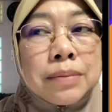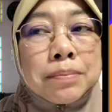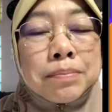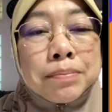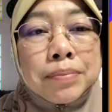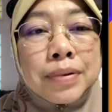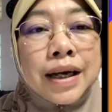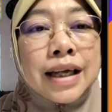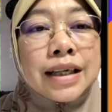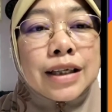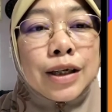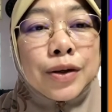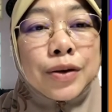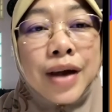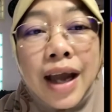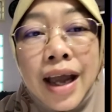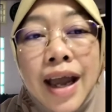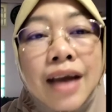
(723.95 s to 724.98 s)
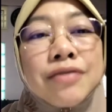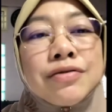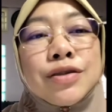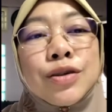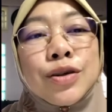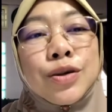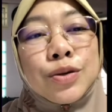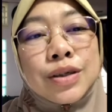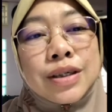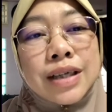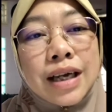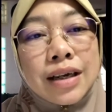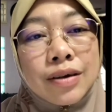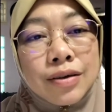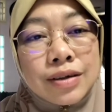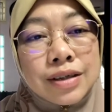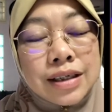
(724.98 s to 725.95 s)
but you have to use
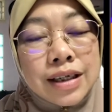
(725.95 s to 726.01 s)
technology,